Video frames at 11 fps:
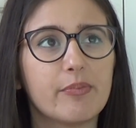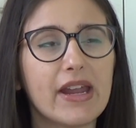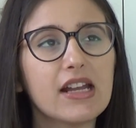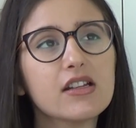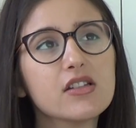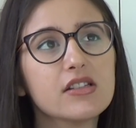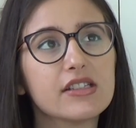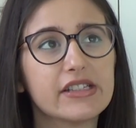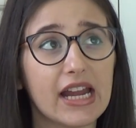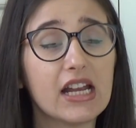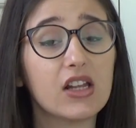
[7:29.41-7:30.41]

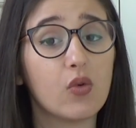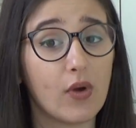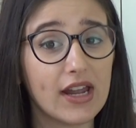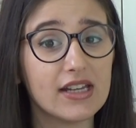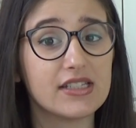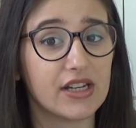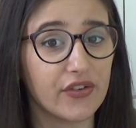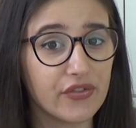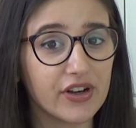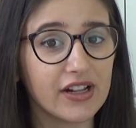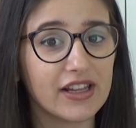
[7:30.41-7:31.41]
been gaining weight
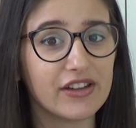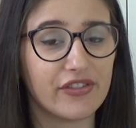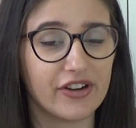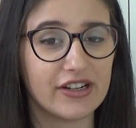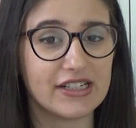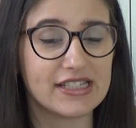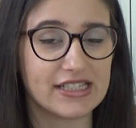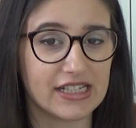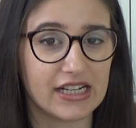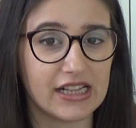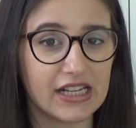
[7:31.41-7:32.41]
definitely very
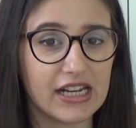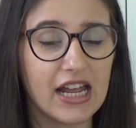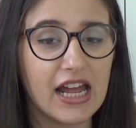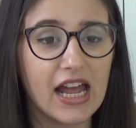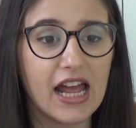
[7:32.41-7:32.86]
steadily.